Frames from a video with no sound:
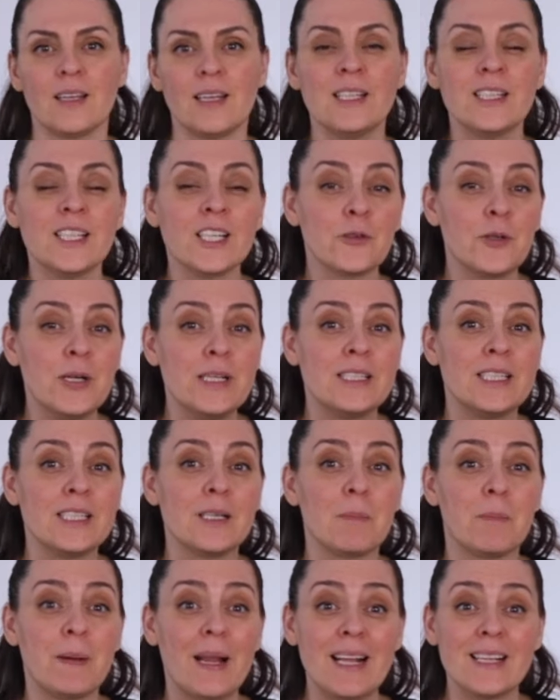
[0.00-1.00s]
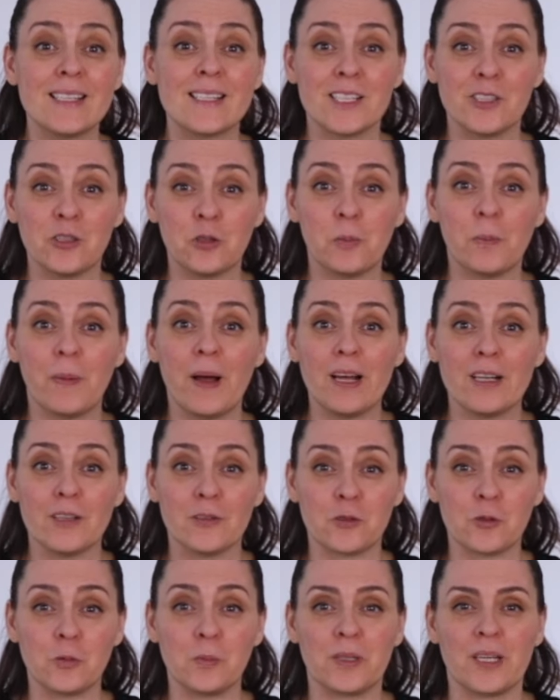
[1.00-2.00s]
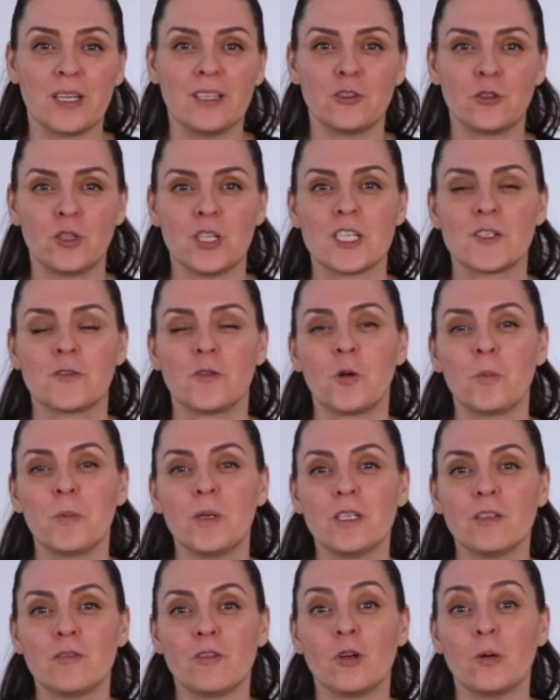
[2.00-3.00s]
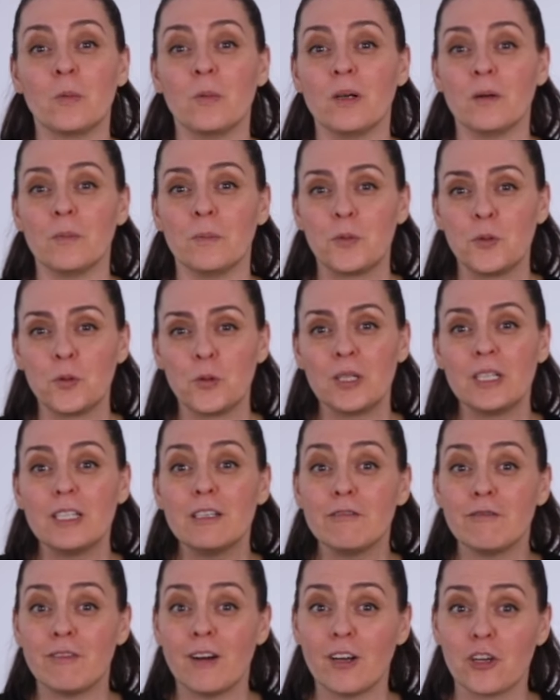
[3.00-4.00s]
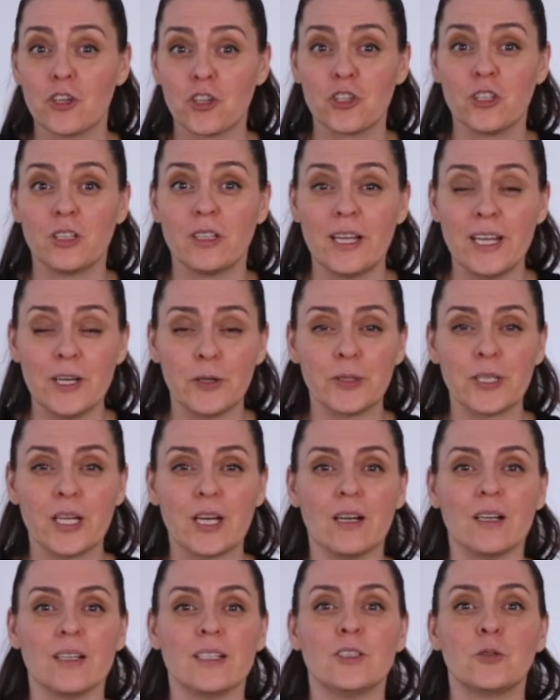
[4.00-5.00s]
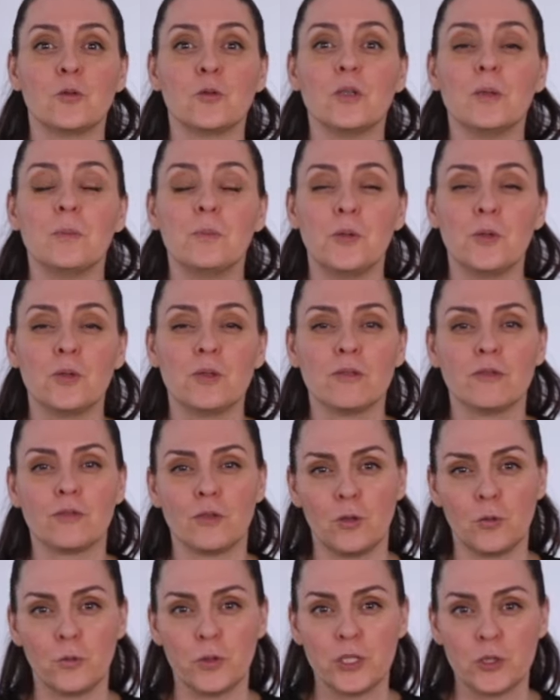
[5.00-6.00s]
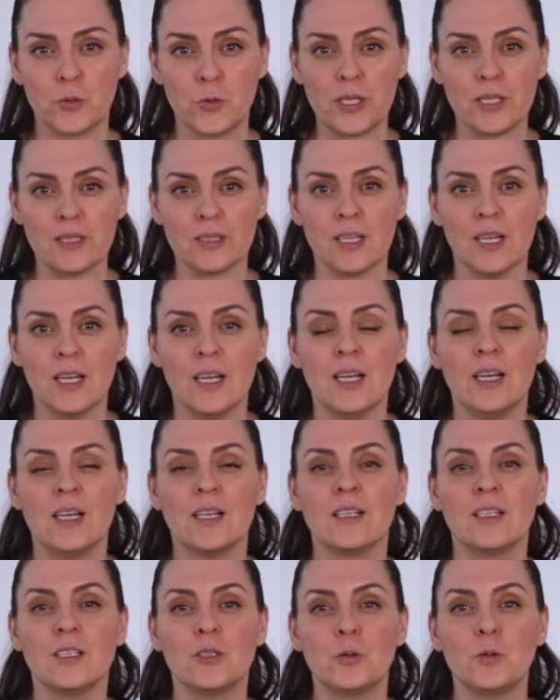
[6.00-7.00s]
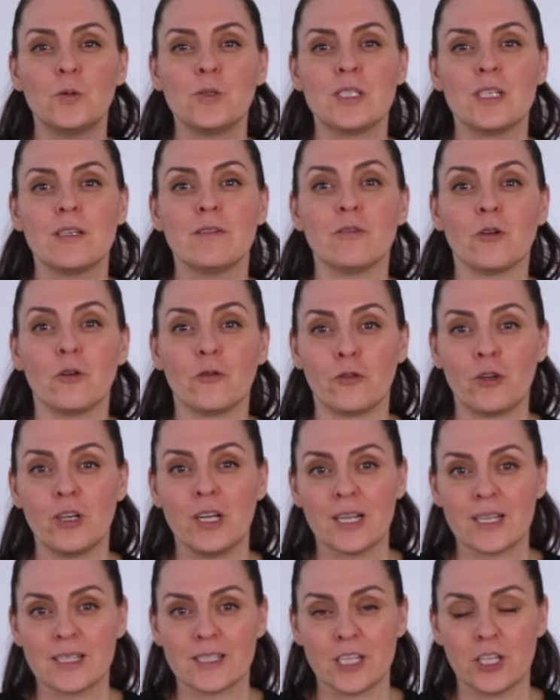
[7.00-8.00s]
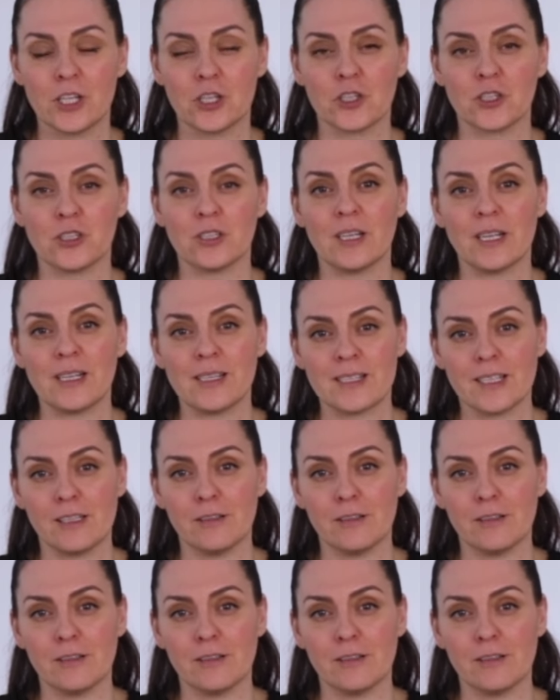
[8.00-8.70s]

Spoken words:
Integrating plants in your bathroom can transform it from a purely functional area into a beautiful retreat, conducive of relaxation and